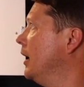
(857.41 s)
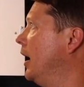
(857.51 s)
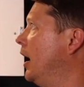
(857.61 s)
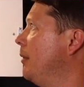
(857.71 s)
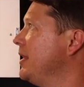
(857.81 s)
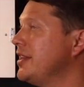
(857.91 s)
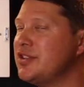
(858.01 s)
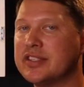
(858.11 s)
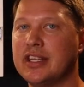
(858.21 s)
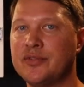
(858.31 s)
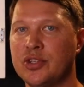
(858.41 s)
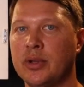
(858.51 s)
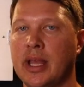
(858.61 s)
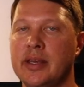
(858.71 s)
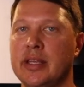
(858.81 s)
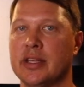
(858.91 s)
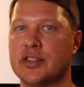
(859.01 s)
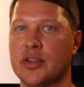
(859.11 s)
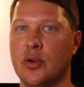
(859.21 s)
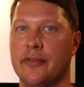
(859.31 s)
Uh, but that just gives you an idea.
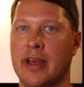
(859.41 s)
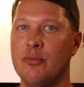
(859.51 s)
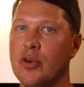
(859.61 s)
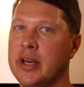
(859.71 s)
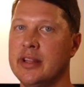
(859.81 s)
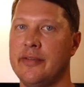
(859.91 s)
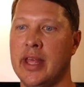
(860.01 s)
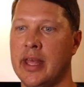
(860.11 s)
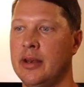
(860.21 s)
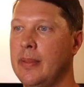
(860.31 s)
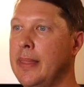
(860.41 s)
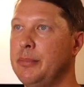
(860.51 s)
So if I'm running the van